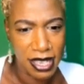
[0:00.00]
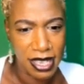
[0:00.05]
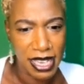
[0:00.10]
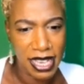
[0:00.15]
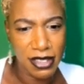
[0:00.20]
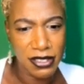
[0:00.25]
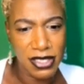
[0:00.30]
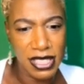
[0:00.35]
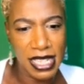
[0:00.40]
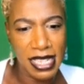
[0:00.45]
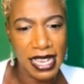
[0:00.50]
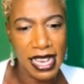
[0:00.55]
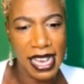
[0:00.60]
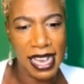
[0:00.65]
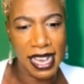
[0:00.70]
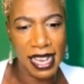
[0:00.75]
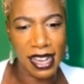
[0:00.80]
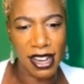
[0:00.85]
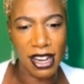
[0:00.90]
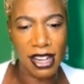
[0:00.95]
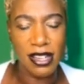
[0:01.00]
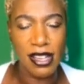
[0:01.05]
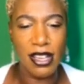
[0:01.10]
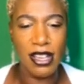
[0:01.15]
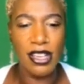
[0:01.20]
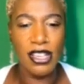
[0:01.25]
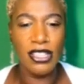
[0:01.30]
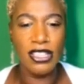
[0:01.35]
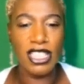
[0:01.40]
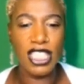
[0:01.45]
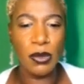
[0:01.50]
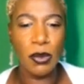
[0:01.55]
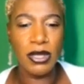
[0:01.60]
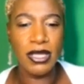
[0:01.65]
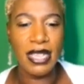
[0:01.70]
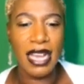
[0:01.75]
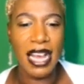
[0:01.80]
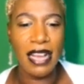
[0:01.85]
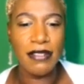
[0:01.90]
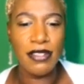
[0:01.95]
if she cared, she
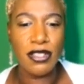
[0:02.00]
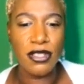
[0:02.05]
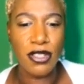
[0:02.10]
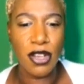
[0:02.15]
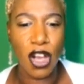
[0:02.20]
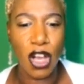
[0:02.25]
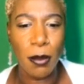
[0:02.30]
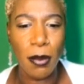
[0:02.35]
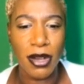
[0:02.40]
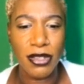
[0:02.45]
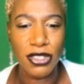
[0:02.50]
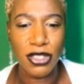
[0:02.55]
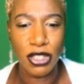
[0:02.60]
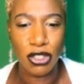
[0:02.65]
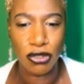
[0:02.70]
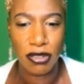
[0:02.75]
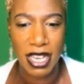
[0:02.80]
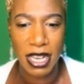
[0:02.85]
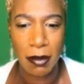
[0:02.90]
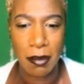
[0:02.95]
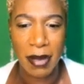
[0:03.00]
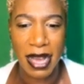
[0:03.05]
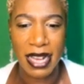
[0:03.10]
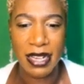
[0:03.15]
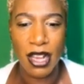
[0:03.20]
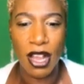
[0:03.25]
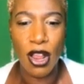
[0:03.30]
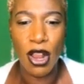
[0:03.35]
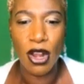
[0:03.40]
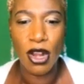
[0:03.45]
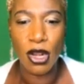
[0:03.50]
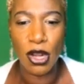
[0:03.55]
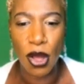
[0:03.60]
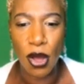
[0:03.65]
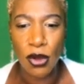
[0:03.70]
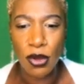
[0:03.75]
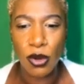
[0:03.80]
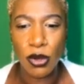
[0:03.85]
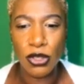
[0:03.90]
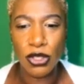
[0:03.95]
wouldn't have so much street man,
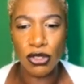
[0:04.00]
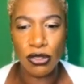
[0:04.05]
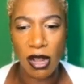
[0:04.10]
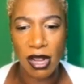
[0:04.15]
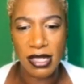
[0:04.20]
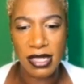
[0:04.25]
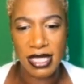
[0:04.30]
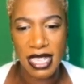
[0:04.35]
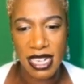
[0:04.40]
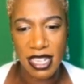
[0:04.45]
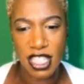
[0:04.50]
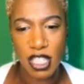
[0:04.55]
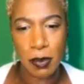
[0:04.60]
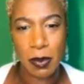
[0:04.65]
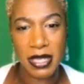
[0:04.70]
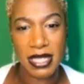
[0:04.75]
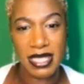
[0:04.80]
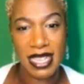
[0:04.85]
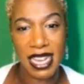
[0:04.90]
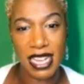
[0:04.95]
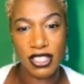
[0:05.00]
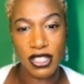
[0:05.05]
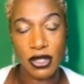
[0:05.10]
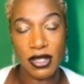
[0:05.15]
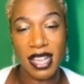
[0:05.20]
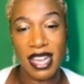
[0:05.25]
local drug dealer to protect you.